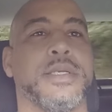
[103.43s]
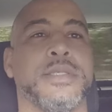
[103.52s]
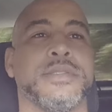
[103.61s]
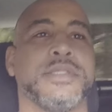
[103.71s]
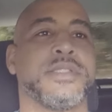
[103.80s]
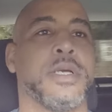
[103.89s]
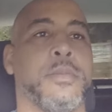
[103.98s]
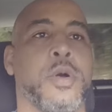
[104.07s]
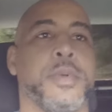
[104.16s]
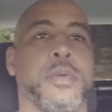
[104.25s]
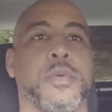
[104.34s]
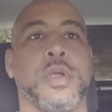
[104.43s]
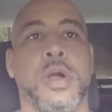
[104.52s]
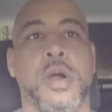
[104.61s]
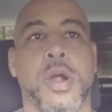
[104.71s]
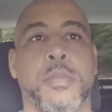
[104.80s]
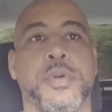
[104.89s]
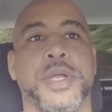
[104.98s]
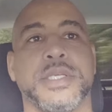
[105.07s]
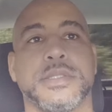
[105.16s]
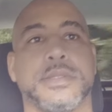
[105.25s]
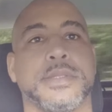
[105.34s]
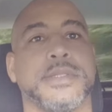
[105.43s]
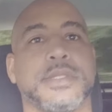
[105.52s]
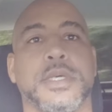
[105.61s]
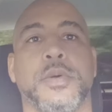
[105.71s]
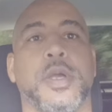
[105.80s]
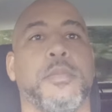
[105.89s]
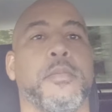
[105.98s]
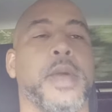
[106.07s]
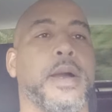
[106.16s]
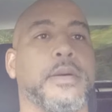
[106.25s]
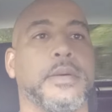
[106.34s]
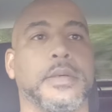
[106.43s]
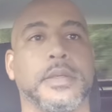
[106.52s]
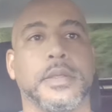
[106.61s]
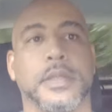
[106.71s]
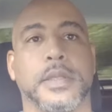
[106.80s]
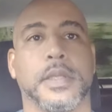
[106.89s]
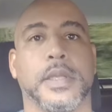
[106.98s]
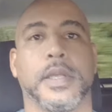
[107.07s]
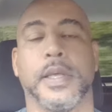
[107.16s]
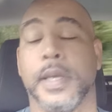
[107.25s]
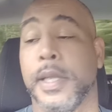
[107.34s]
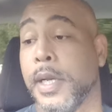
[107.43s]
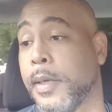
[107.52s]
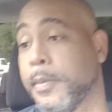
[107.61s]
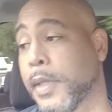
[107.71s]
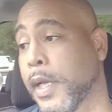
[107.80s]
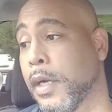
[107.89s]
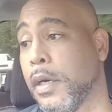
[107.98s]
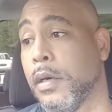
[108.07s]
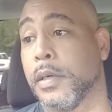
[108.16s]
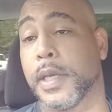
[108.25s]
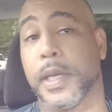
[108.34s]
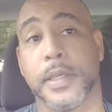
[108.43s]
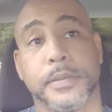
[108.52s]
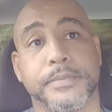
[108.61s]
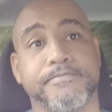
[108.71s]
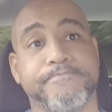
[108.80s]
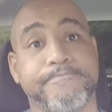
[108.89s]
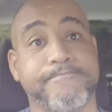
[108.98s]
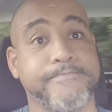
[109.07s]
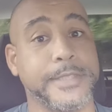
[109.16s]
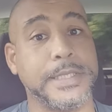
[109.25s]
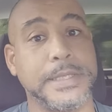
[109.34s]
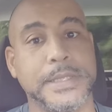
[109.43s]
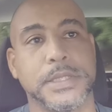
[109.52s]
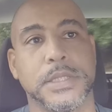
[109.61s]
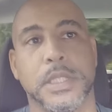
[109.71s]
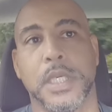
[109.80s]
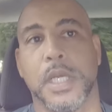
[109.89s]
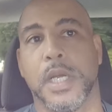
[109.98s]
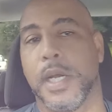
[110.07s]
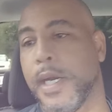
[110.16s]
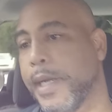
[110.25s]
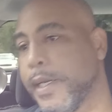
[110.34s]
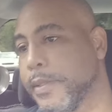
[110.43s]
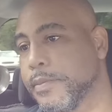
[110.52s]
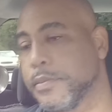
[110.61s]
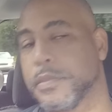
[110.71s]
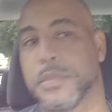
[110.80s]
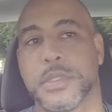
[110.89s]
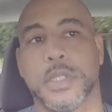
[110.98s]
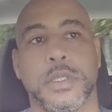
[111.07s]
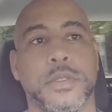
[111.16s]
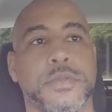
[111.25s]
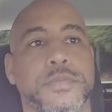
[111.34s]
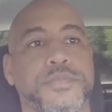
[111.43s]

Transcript: it's just something on me real hard pressed. Just go help him out. And I'm like, okay. Alright, so